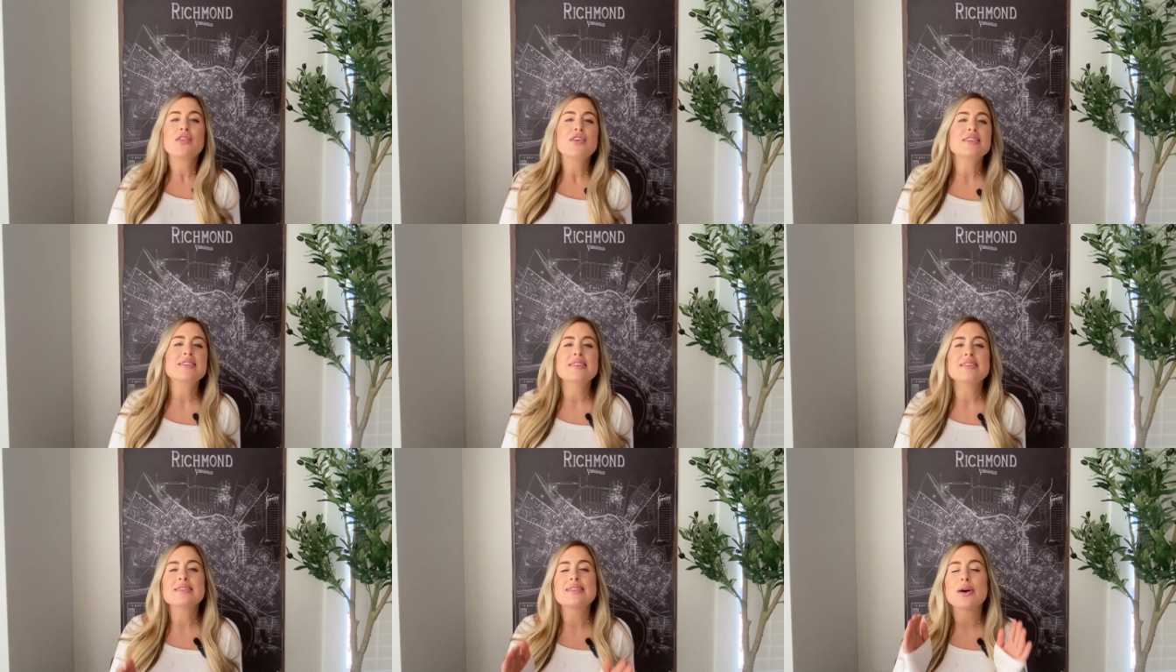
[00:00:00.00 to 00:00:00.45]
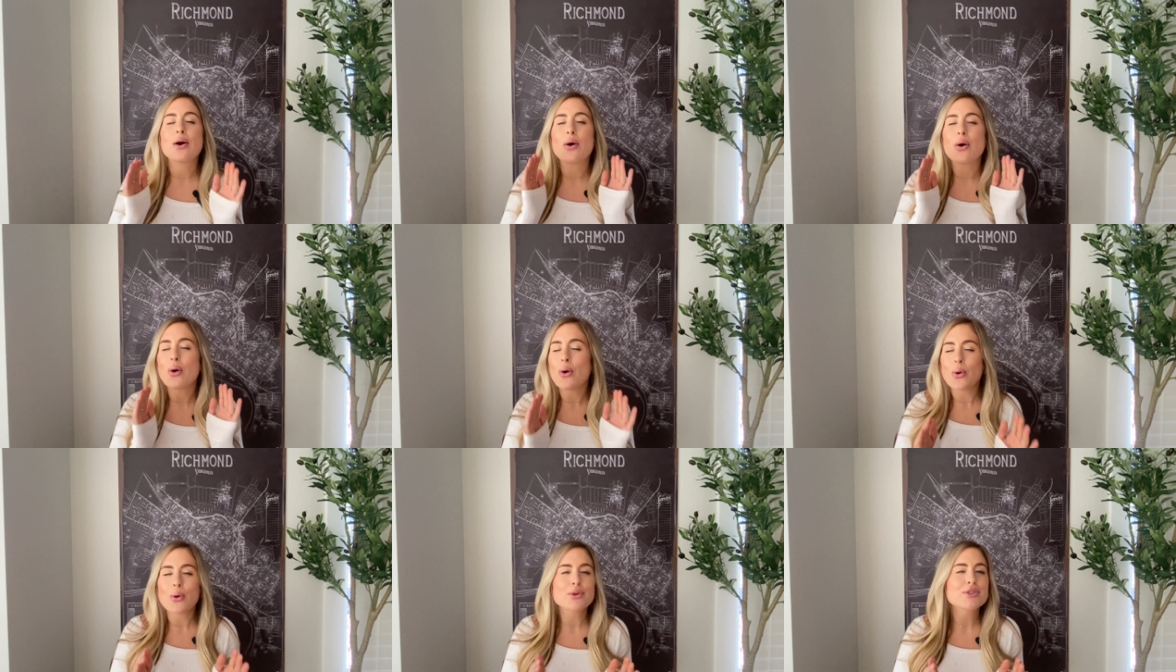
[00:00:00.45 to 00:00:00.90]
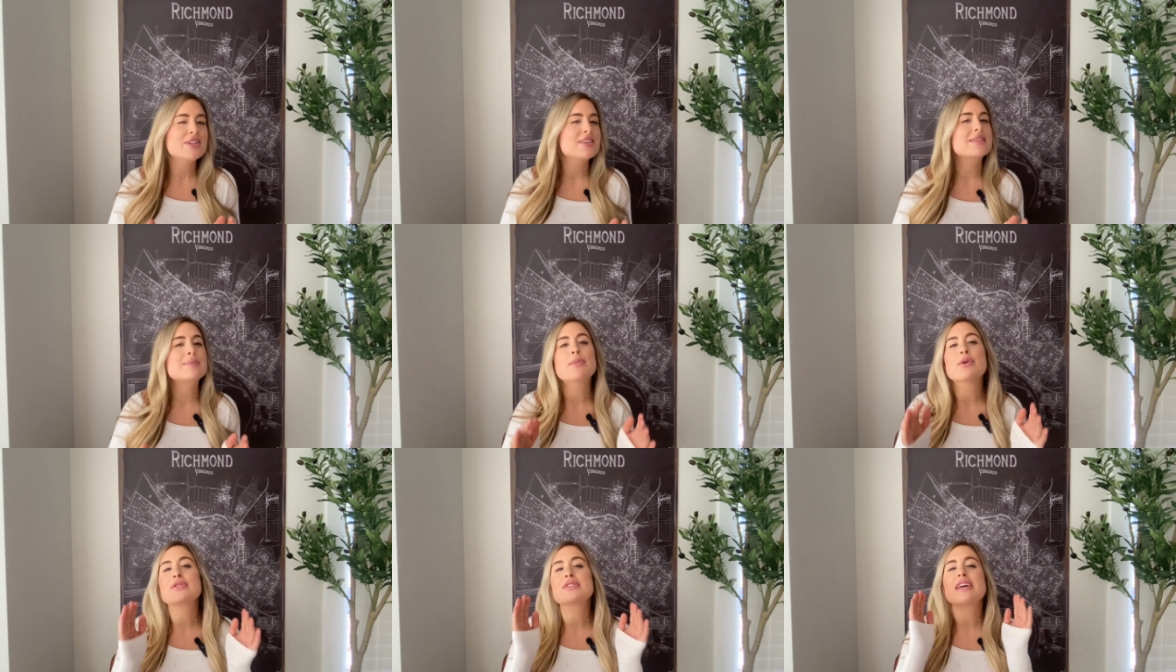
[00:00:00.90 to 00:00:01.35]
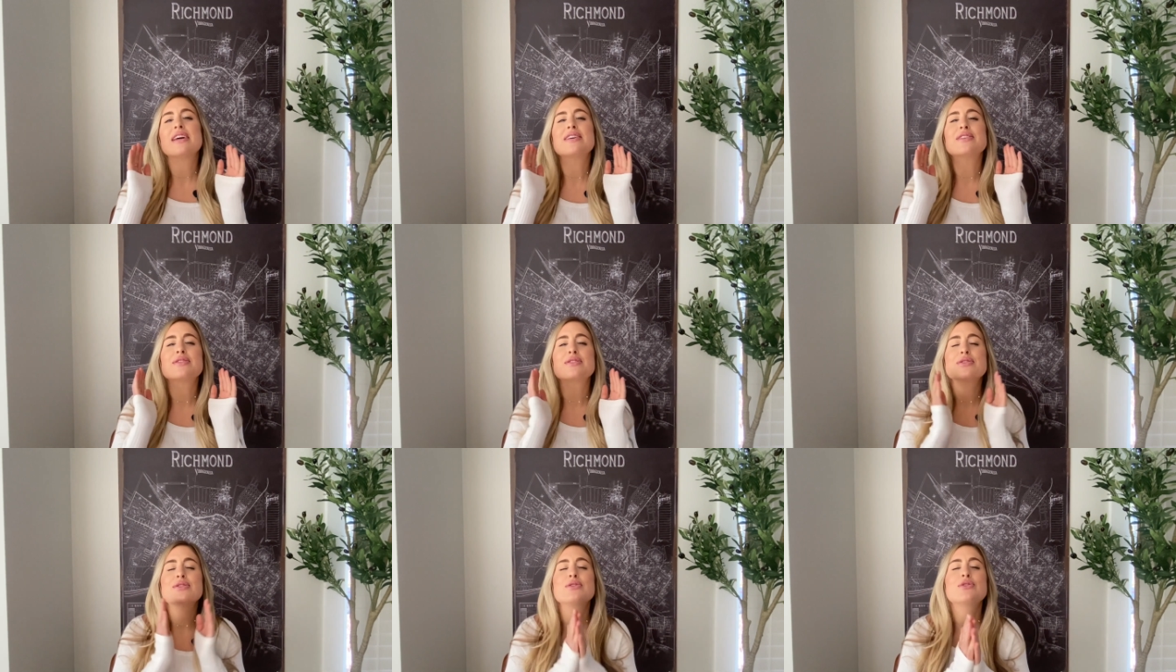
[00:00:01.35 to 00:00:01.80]
This is the oldest, most
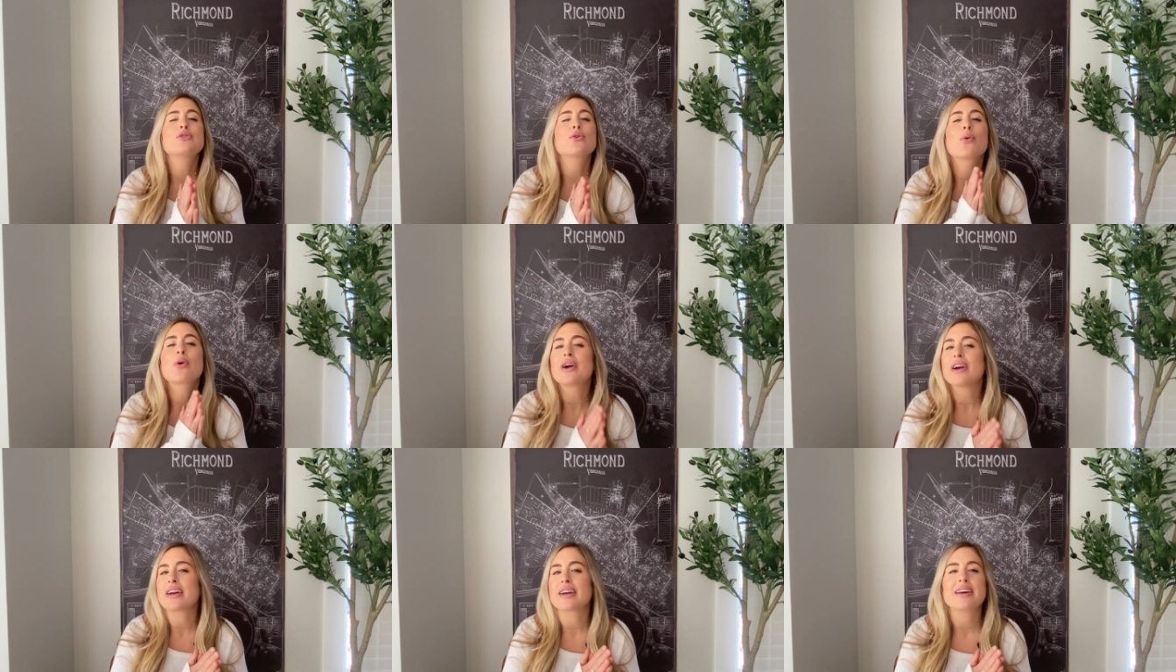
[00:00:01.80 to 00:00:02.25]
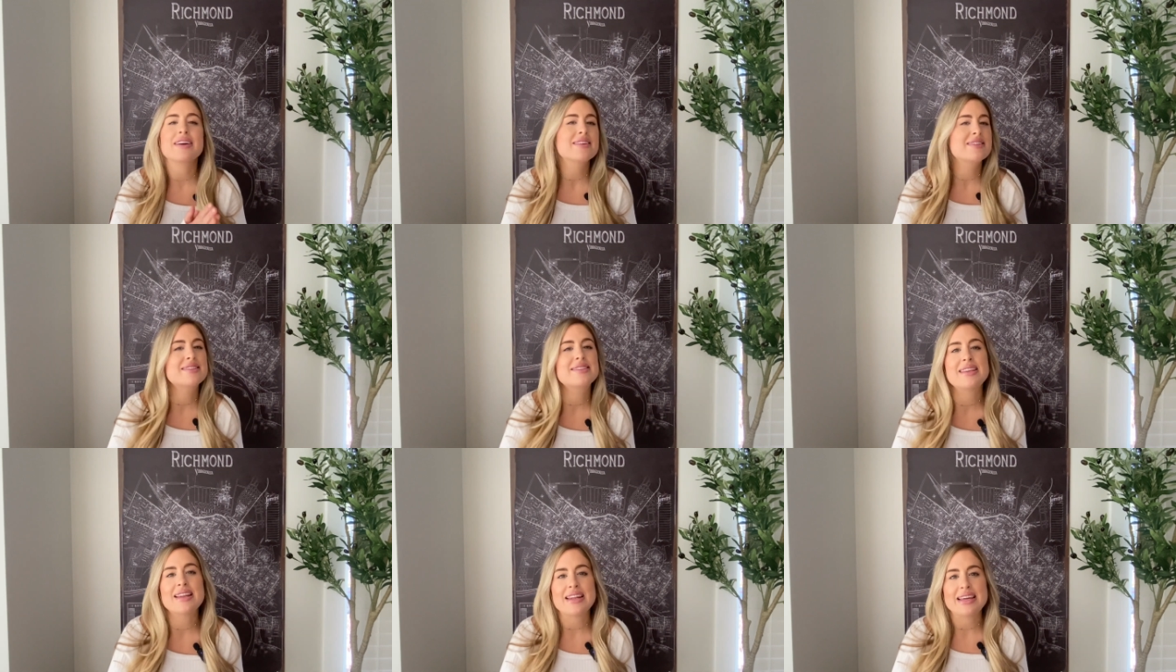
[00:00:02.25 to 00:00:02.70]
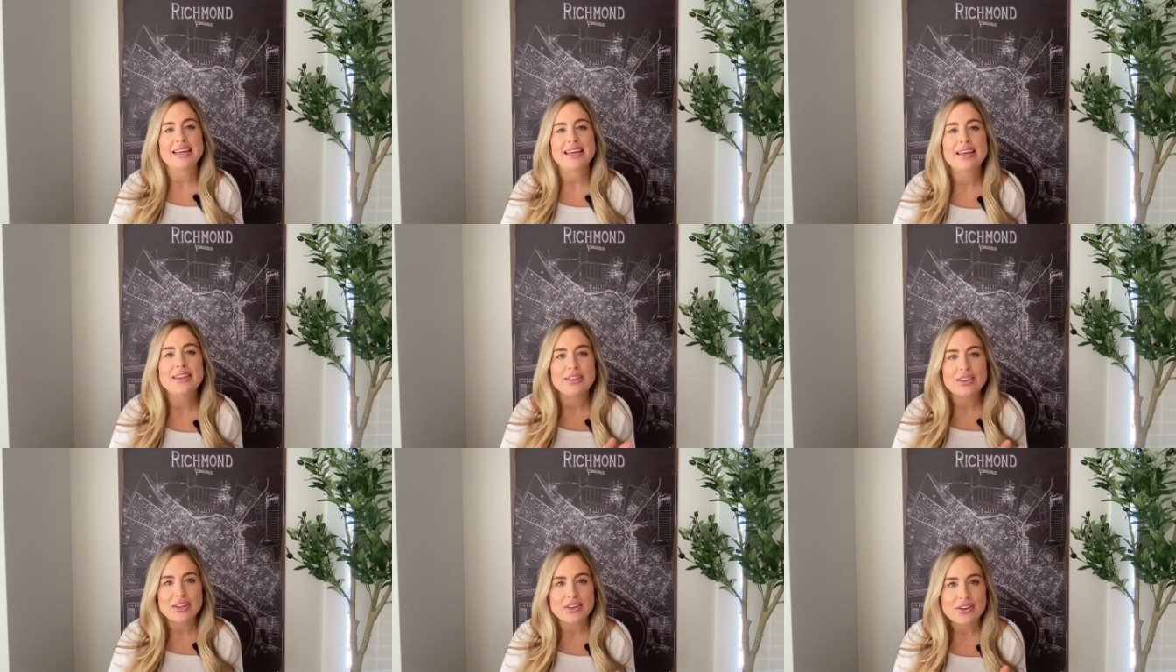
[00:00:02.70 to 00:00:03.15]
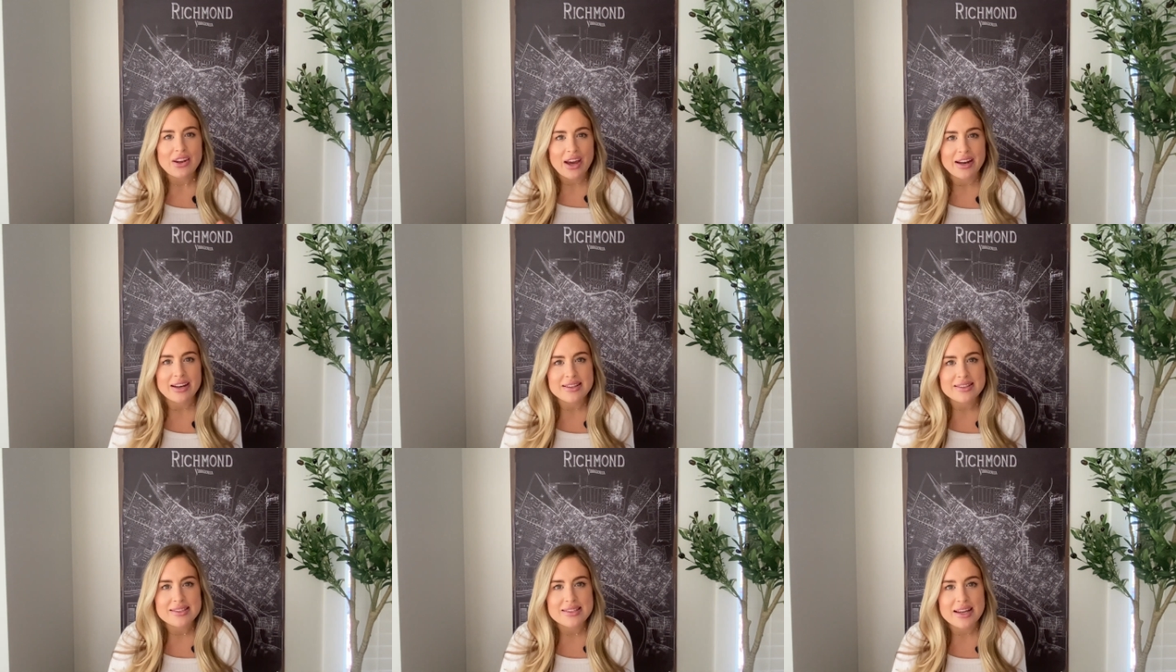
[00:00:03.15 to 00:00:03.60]
historic city in the
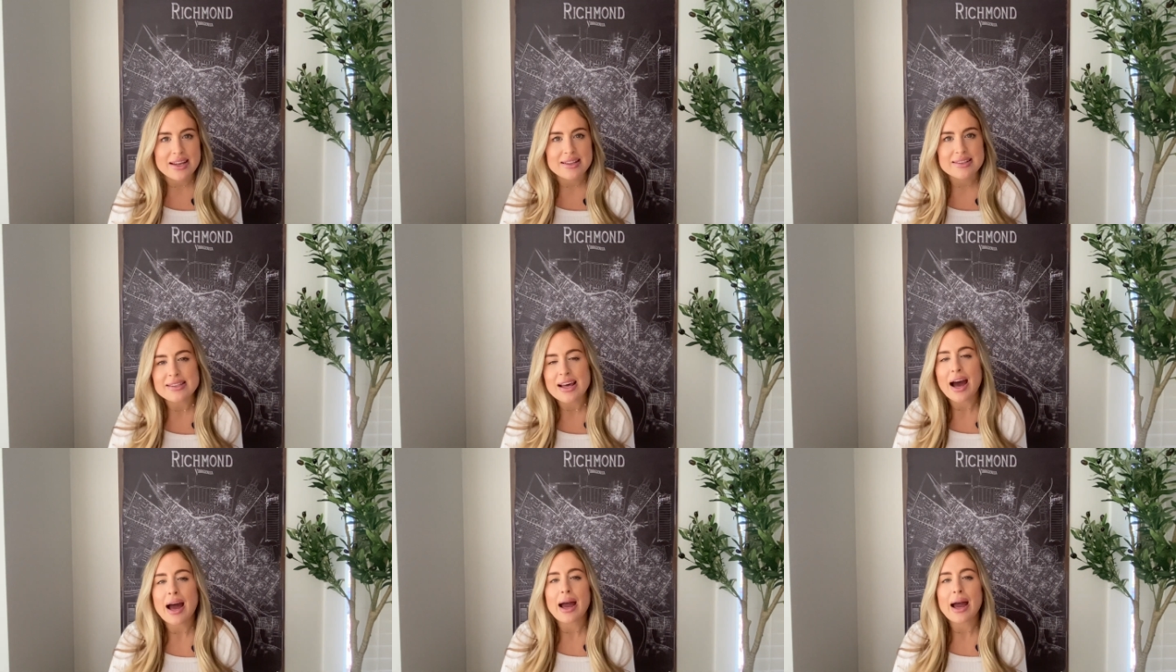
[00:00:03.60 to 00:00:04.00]
United States.